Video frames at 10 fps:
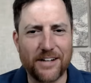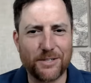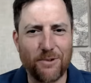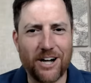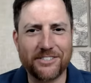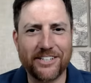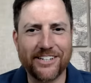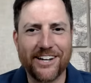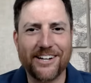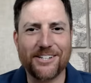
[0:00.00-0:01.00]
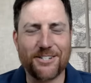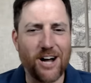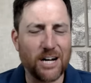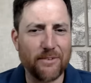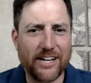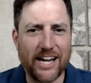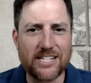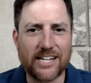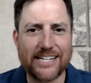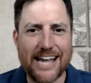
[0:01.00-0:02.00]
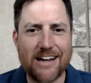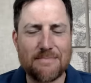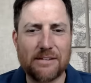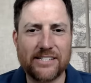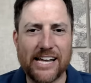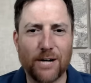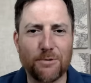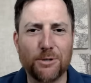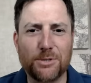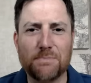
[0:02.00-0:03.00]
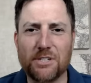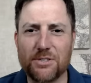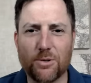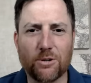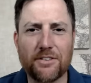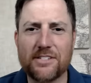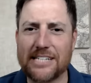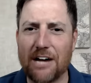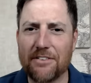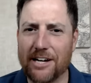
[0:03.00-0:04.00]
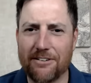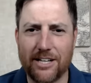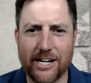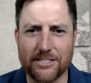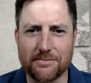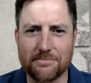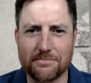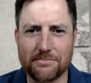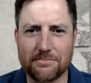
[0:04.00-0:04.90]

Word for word: thanks for watching. Geography King's signing out, about to take a road trip to North South Carolina.